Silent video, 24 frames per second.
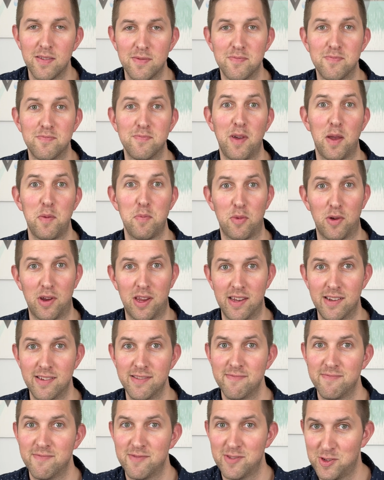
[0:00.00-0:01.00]
My
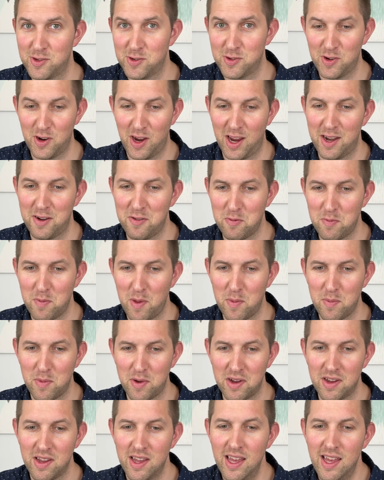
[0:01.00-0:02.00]
brain is trying to
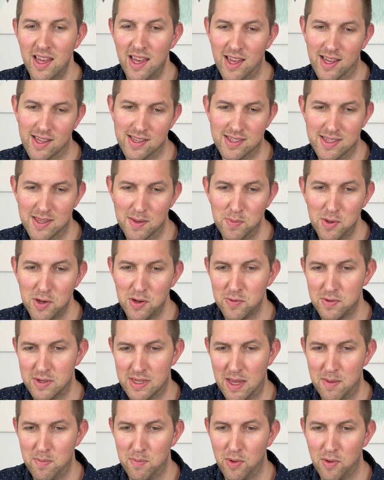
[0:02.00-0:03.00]
remember
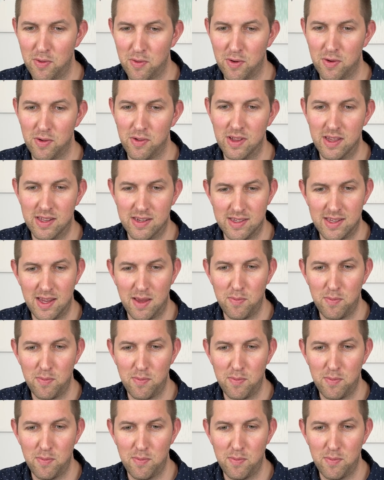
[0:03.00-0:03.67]
occipitotemporal and